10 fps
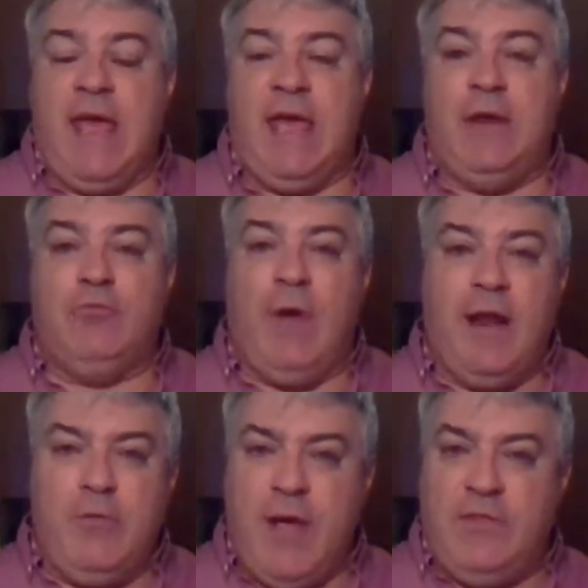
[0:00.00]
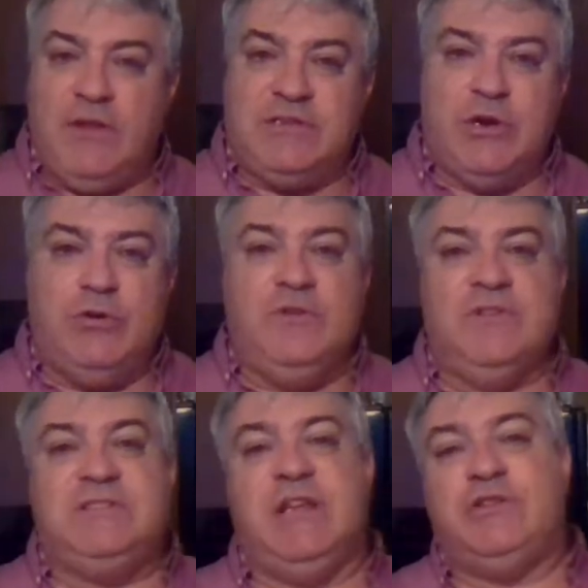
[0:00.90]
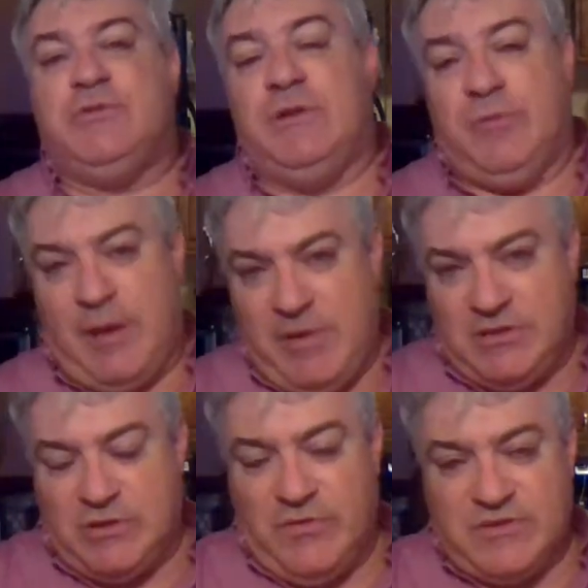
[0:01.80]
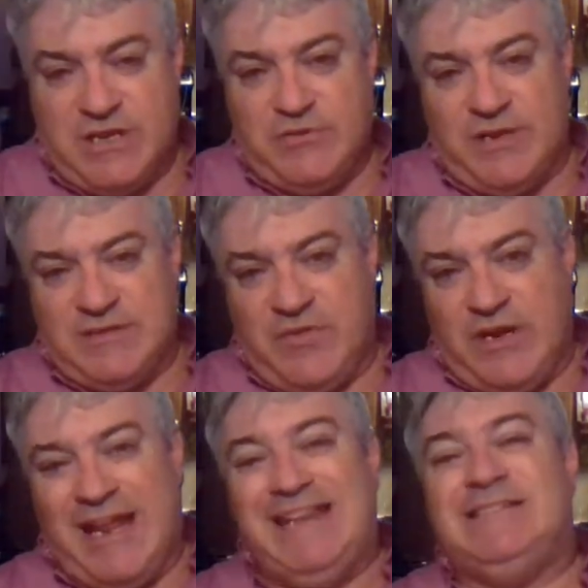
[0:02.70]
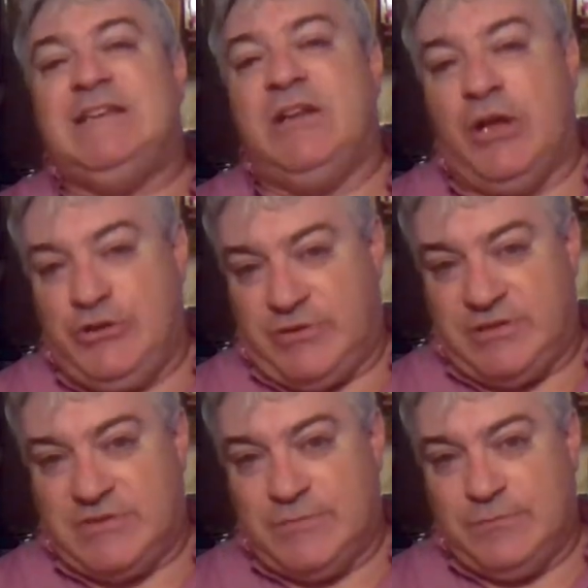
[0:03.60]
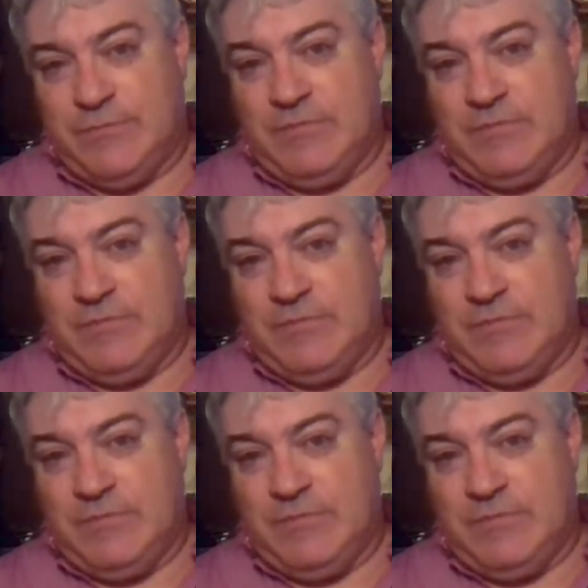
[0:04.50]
And right around the turn of the century, when I mean turn of the century, into the 1900s,